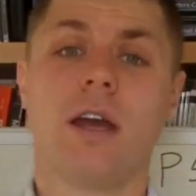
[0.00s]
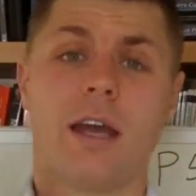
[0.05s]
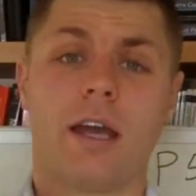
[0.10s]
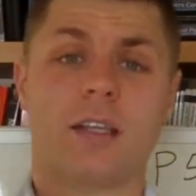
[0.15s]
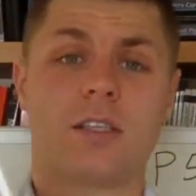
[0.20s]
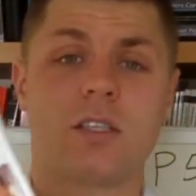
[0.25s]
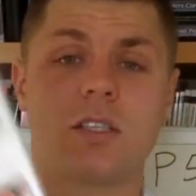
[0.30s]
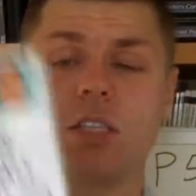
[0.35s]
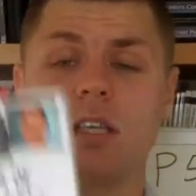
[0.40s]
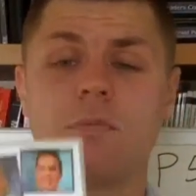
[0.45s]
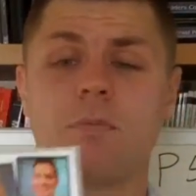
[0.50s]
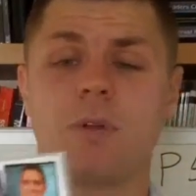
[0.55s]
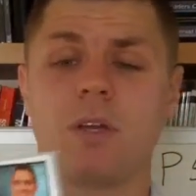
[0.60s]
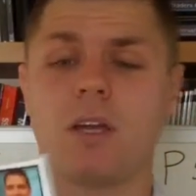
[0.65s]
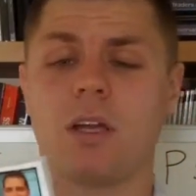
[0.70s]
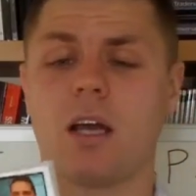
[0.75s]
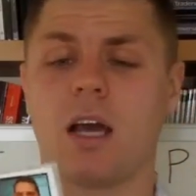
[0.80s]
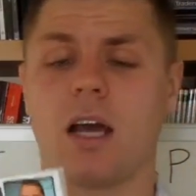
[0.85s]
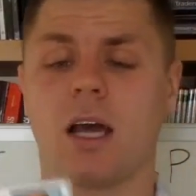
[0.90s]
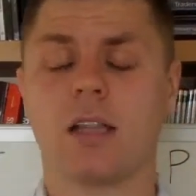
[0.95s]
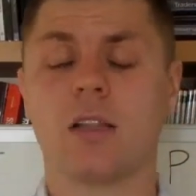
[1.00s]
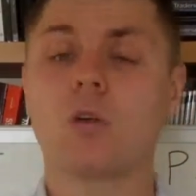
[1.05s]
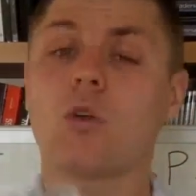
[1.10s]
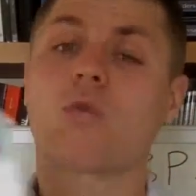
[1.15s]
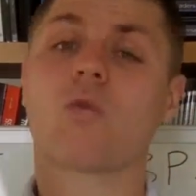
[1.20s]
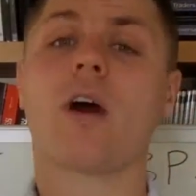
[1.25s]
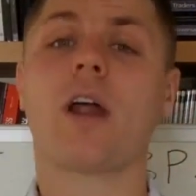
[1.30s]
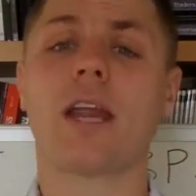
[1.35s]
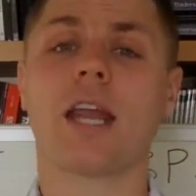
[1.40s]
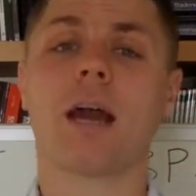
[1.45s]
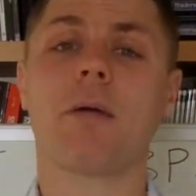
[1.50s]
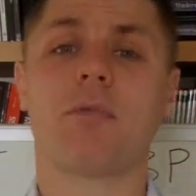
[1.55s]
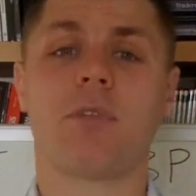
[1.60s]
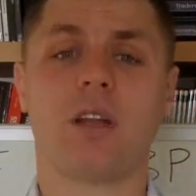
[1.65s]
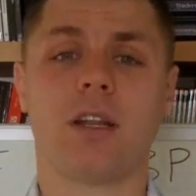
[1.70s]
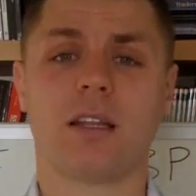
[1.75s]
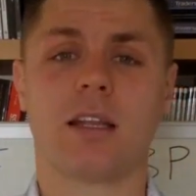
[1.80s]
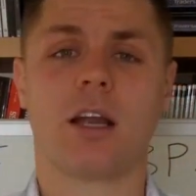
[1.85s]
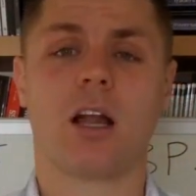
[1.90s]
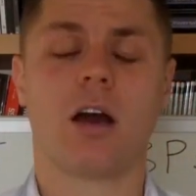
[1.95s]
It's just simply a little running up
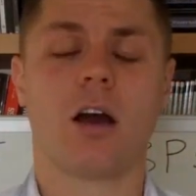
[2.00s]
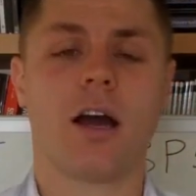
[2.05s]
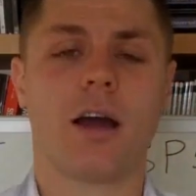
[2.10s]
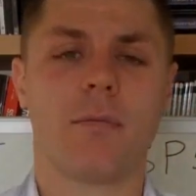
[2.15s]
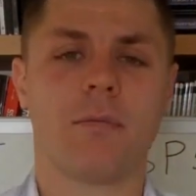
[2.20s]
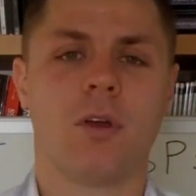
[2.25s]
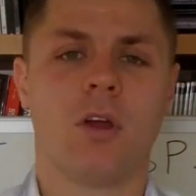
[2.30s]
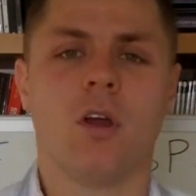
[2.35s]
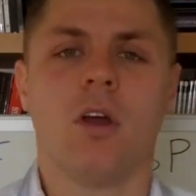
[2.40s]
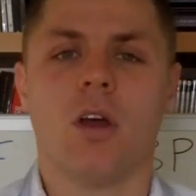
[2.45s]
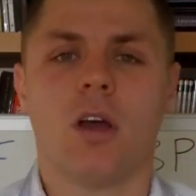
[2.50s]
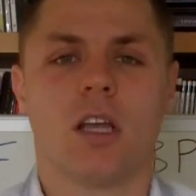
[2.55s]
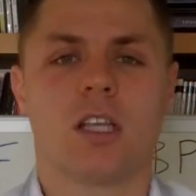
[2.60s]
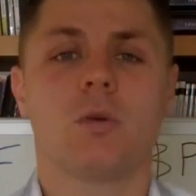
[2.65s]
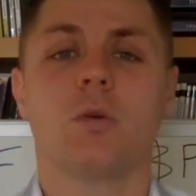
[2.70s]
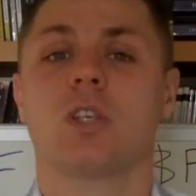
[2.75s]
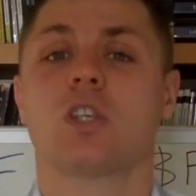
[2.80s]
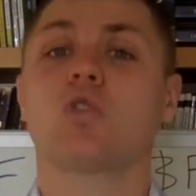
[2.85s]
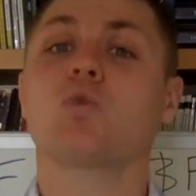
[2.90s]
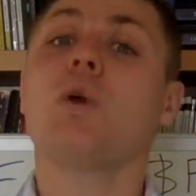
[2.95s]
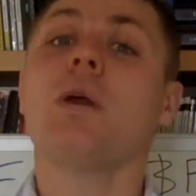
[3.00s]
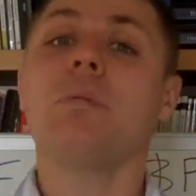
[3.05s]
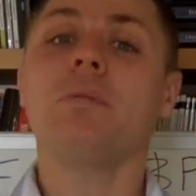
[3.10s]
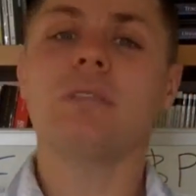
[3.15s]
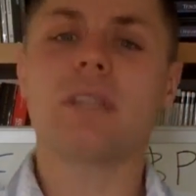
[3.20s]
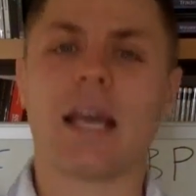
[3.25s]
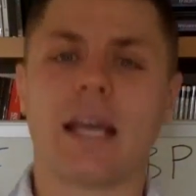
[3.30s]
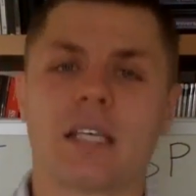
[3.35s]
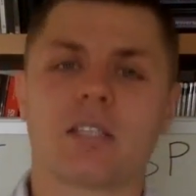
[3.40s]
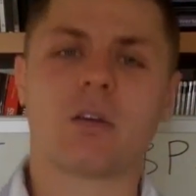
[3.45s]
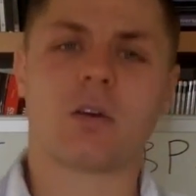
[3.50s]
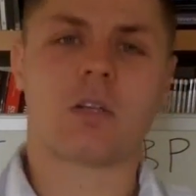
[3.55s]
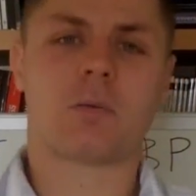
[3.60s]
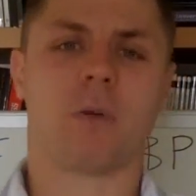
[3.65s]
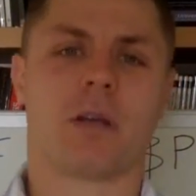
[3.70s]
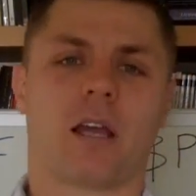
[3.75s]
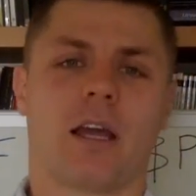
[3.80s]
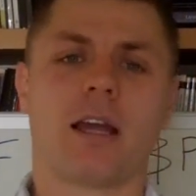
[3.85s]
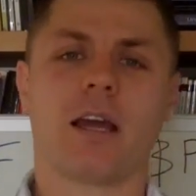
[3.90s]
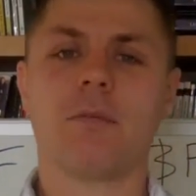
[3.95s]
thing that I'm sort of sweepstakes, so to
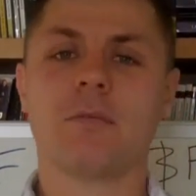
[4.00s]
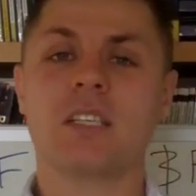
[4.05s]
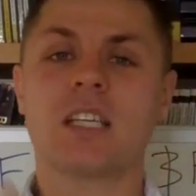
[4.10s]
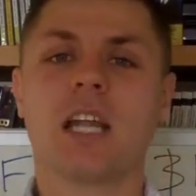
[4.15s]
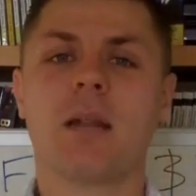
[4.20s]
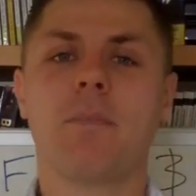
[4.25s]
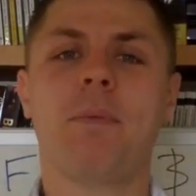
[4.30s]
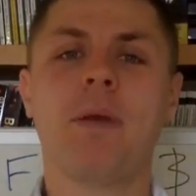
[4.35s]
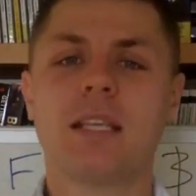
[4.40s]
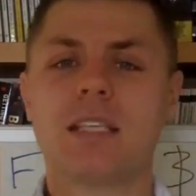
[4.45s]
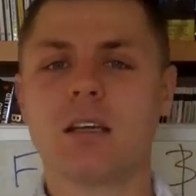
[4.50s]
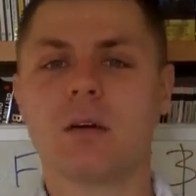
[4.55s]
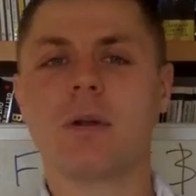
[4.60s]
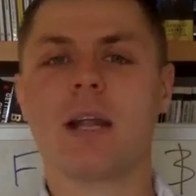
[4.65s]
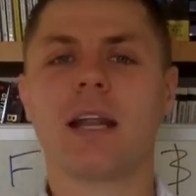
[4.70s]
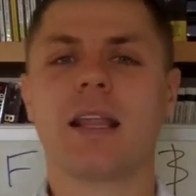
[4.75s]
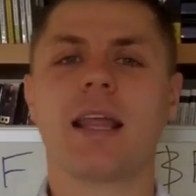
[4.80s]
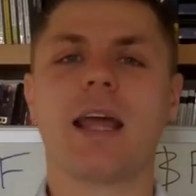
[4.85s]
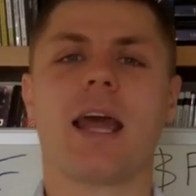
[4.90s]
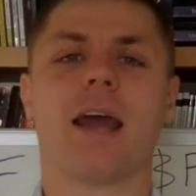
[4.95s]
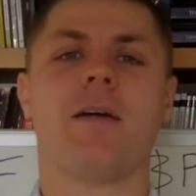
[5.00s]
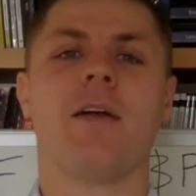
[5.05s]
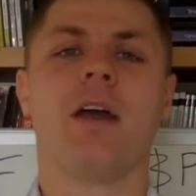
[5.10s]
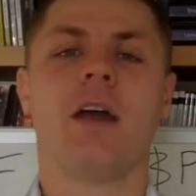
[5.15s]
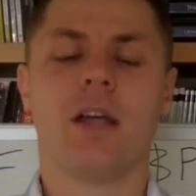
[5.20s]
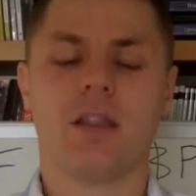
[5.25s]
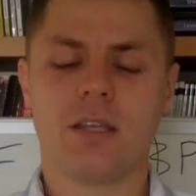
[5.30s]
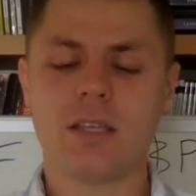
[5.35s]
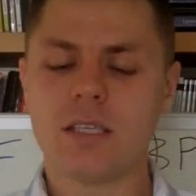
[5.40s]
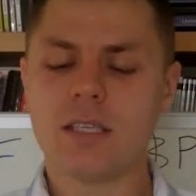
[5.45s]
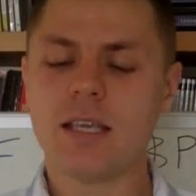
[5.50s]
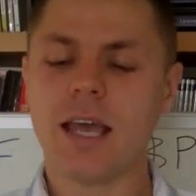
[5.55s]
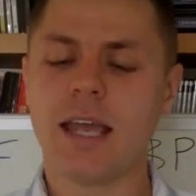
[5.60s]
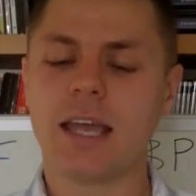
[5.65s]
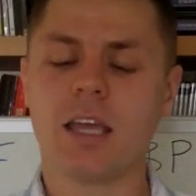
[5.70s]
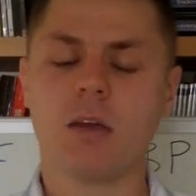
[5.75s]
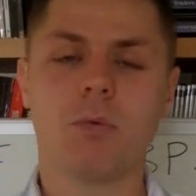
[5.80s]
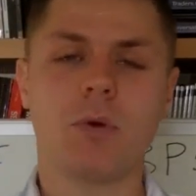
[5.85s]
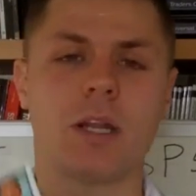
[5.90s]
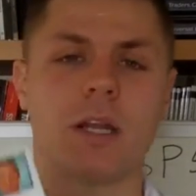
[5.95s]
speak, okay? I'm just going to pick someone out of that. this is how
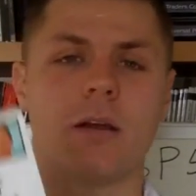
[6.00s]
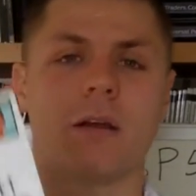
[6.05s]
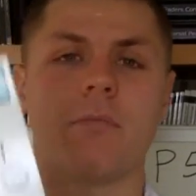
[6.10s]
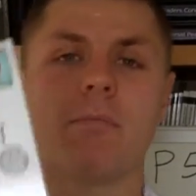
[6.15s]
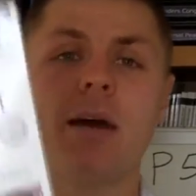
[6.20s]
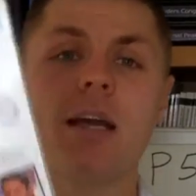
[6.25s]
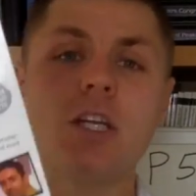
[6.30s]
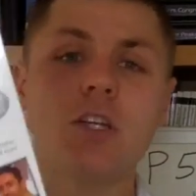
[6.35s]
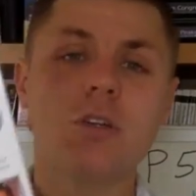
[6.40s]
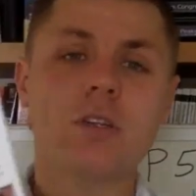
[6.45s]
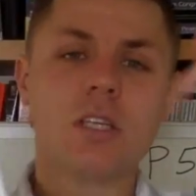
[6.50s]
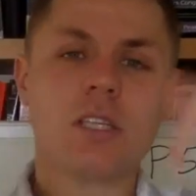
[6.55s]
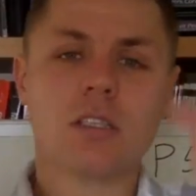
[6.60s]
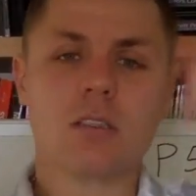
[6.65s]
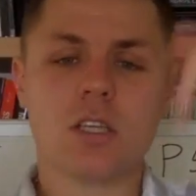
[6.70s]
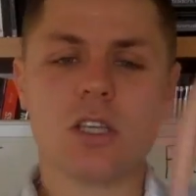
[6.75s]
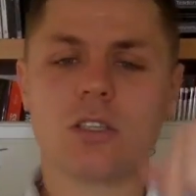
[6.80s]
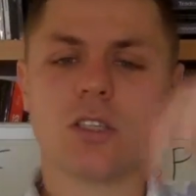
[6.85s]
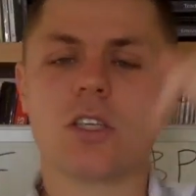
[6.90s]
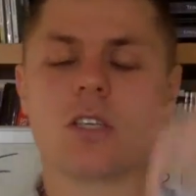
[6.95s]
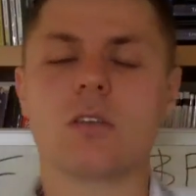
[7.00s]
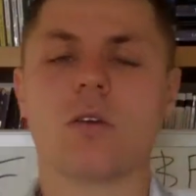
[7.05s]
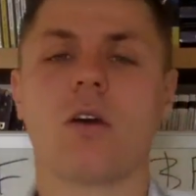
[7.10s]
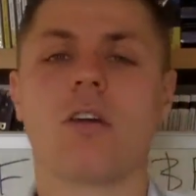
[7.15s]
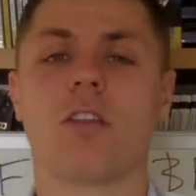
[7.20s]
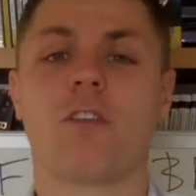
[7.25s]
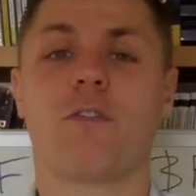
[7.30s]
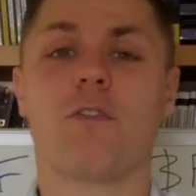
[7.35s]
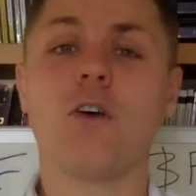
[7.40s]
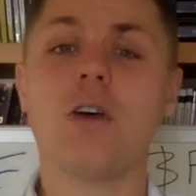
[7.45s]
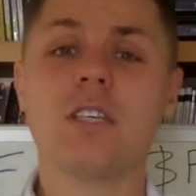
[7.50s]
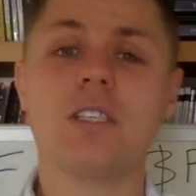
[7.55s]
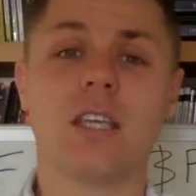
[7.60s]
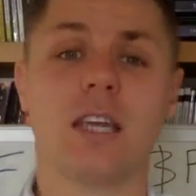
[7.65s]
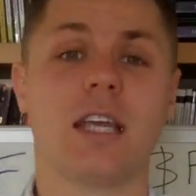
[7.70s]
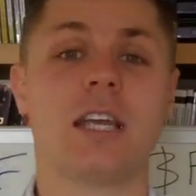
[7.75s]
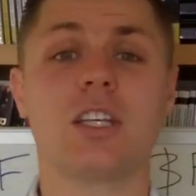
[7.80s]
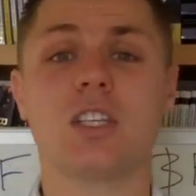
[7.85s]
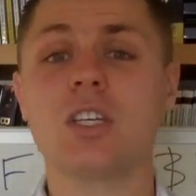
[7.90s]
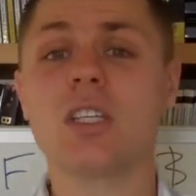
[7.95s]
you can win it. Make sure just the first
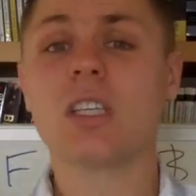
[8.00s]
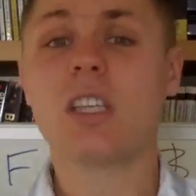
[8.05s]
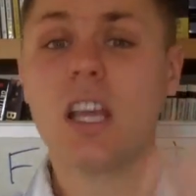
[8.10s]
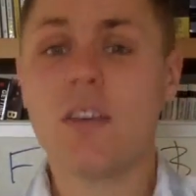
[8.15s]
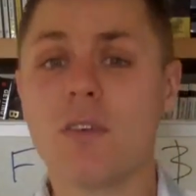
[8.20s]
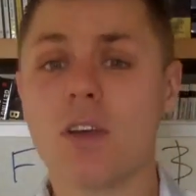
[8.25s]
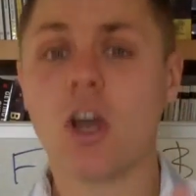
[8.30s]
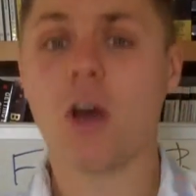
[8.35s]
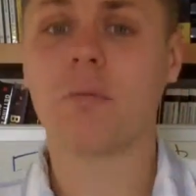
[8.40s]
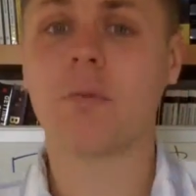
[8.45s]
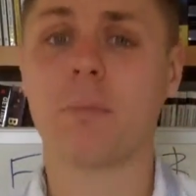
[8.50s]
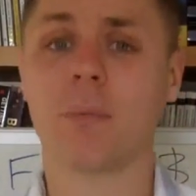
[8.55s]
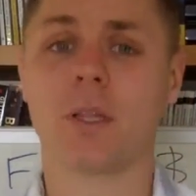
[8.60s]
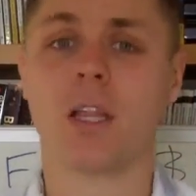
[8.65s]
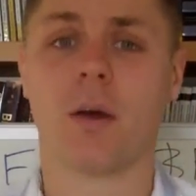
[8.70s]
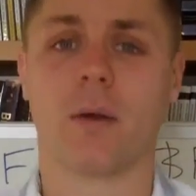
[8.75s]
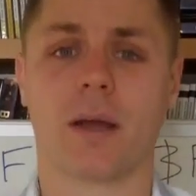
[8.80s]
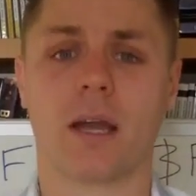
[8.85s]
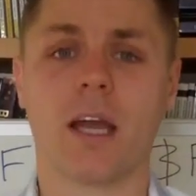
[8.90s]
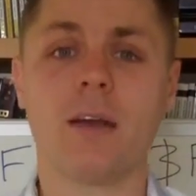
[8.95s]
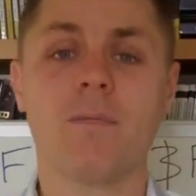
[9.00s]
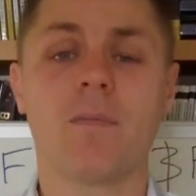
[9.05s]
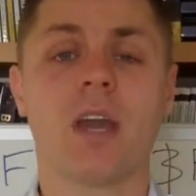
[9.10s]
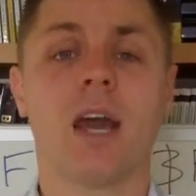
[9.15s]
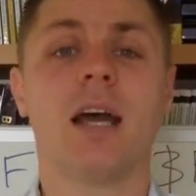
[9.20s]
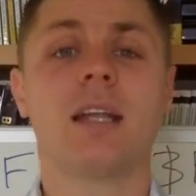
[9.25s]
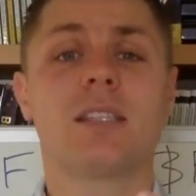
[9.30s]
thing is just leave a comment below, okay?